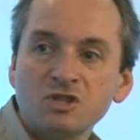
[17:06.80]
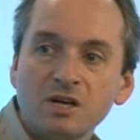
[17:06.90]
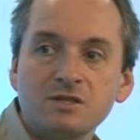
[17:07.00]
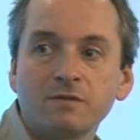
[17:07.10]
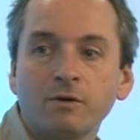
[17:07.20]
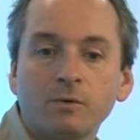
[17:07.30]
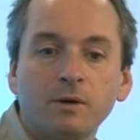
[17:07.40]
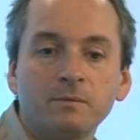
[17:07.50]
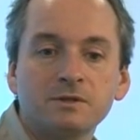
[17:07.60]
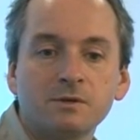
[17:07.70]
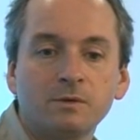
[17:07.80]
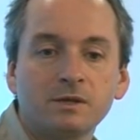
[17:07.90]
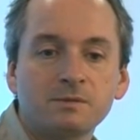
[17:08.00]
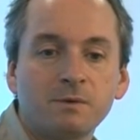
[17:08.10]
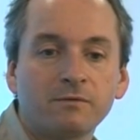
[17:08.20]
changing requirements that we'd
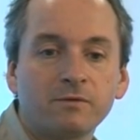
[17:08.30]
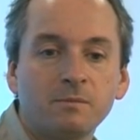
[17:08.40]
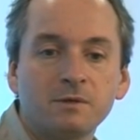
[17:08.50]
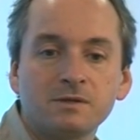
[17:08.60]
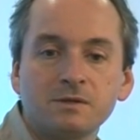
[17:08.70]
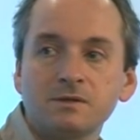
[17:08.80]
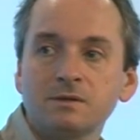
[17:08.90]
expect from the business.